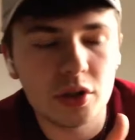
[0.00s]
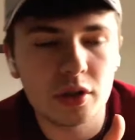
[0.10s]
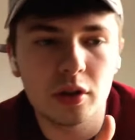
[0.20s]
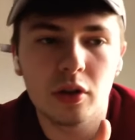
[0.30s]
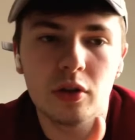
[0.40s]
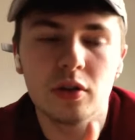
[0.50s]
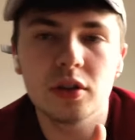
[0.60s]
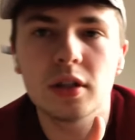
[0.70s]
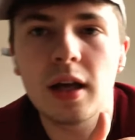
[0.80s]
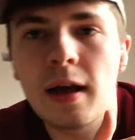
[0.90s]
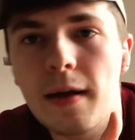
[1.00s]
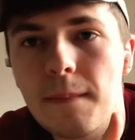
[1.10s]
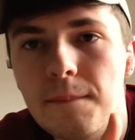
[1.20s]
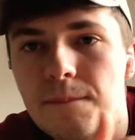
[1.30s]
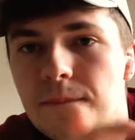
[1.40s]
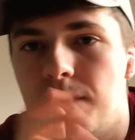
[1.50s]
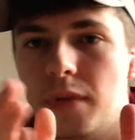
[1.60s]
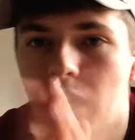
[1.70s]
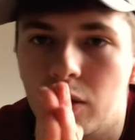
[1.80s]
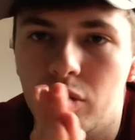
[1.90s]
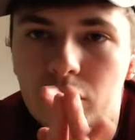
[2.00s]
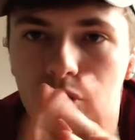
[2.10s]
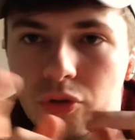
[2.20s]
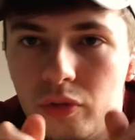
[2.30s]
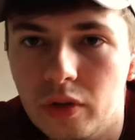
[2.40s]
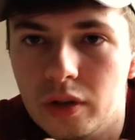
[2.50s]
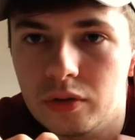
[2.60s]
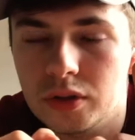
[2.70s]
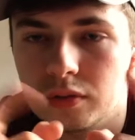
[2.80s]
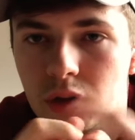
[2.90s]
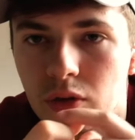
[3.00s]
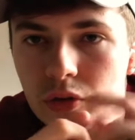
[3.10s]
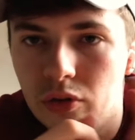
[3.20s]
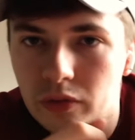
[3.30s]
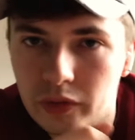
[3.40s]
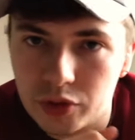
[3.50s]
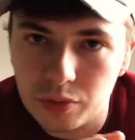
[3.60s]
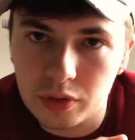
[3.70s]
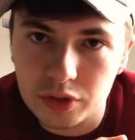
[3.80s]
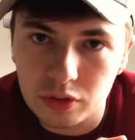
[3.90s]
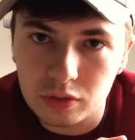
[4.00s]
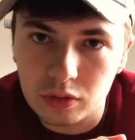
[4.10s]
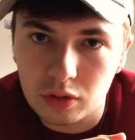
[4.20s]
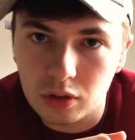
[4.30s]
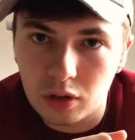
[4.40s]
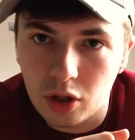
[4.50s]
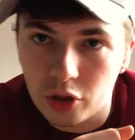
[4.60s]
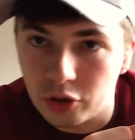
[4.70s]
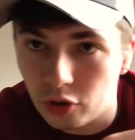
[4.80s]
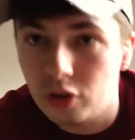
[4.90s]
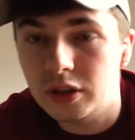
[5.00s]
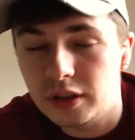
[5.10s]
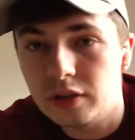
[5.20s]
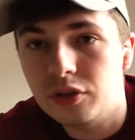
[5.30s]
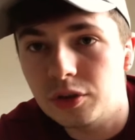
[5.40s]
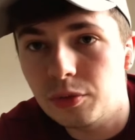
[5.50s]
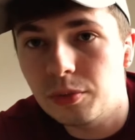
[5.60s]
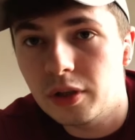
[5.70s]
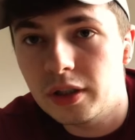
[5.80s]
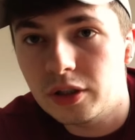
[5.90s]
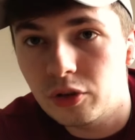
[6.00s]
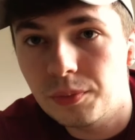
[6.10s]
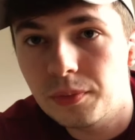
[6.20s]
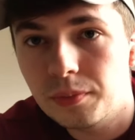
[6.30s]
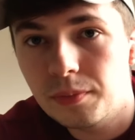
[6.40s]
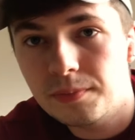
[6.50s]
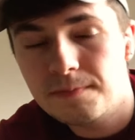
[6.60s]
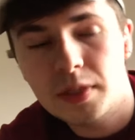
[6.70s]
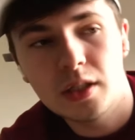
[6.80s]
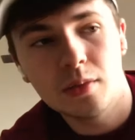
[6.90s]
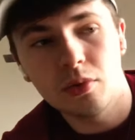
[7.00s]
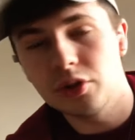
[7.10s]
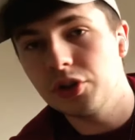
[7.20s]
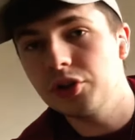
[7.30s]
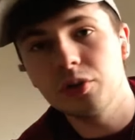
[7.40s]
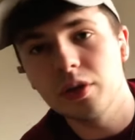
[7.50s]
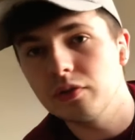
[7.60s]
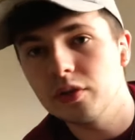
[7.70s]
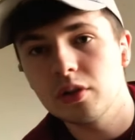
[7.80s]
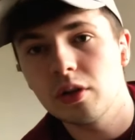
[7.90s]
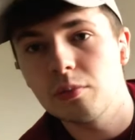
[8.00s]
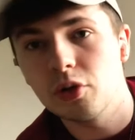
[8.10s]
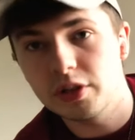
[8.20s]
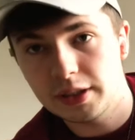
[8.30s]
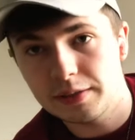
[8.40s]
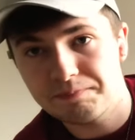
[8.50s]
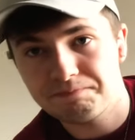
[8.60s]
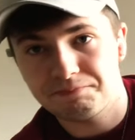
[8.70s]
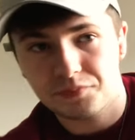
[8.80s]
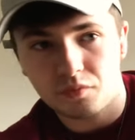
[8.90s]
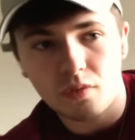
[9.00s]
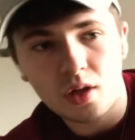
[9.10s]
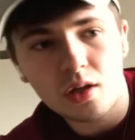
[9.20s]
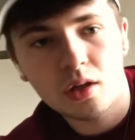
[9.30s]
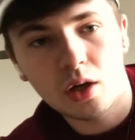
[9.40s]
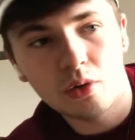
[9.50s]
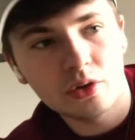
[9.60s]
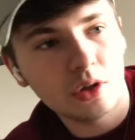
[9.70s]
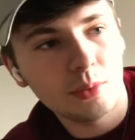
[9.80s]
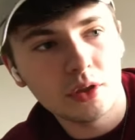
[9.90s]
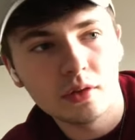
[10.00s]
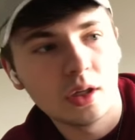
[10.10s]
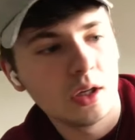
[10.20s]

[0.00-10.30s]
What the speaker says: and the girls, I'm going to do 2 videos. I'm going to do, the first one is on how girls can get their summer body at home, because it's so different to how boys can. I'm going to talk about